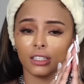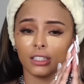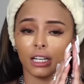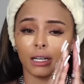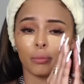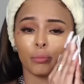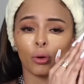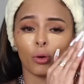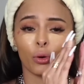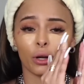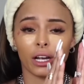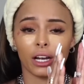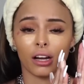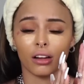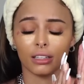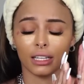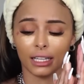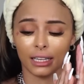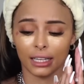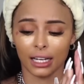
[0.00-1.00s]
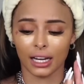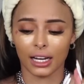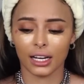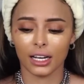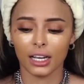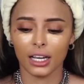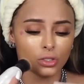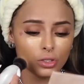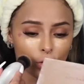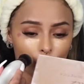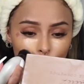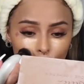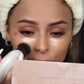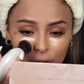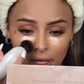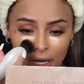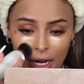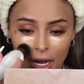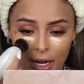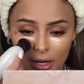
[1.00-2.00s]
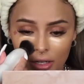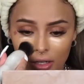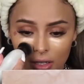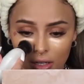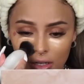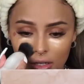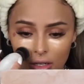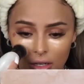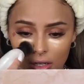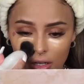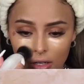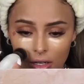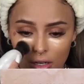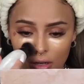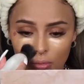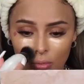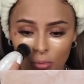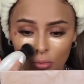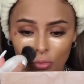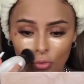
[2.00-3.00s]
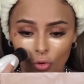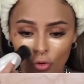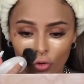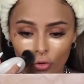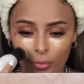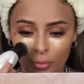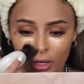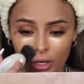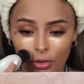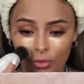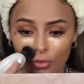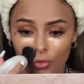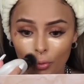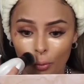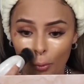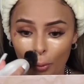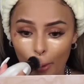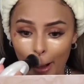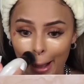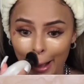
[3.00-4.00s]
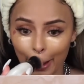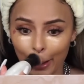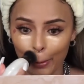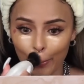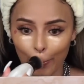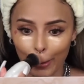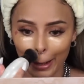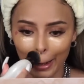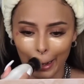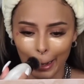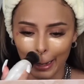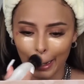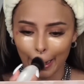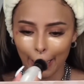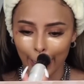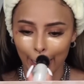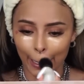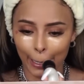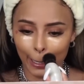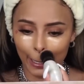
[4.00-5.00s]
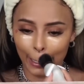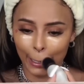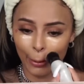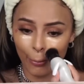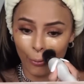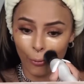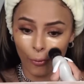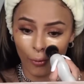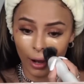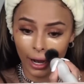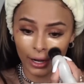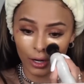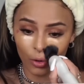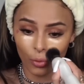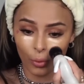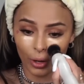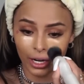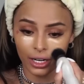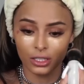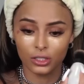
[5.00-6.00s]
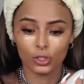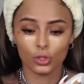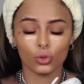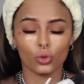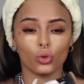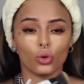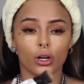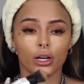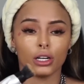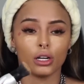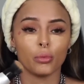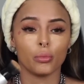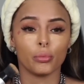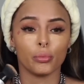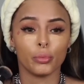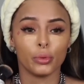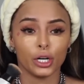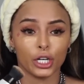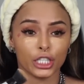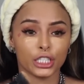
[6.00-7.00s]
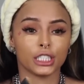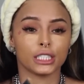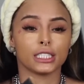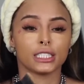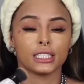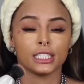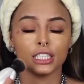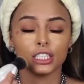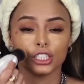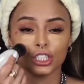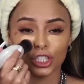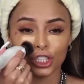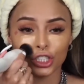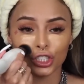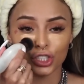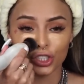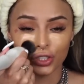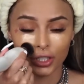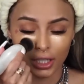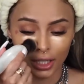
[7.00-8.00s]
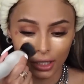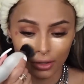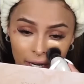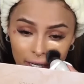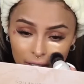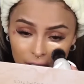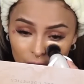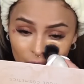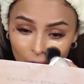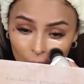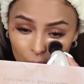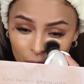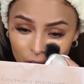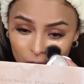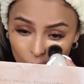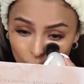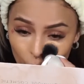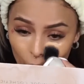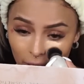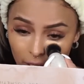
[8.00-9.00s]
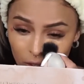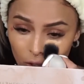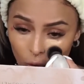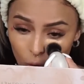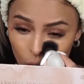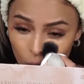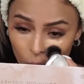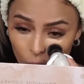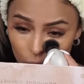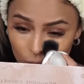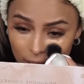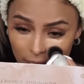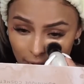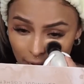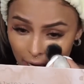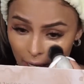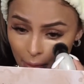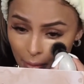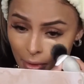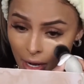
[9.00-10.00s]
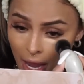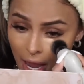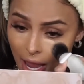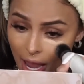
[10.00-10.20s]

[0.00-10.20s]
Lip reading: like poking out like that. So they had to move me right away, literally right away, to an emergency surgery. Okay, so I was awake the whole time